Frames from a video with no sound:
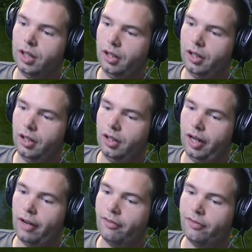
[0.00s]
Uh,
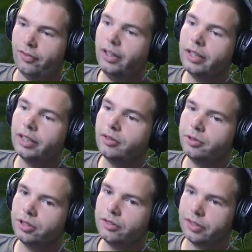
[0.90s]
I think he
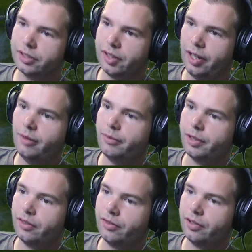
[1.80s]
would have escaped
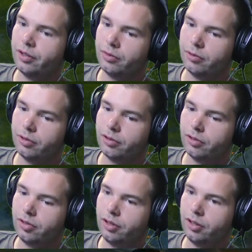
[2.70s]
me if there
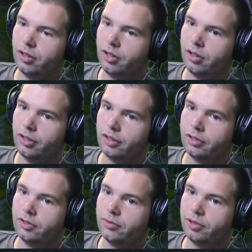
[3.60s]
was uh, not
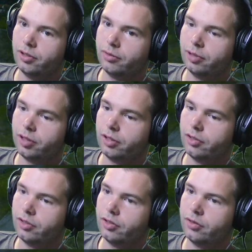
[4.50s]
this warrior with
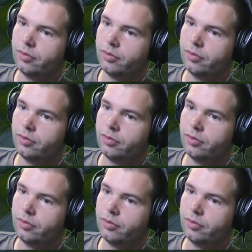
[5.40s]
us.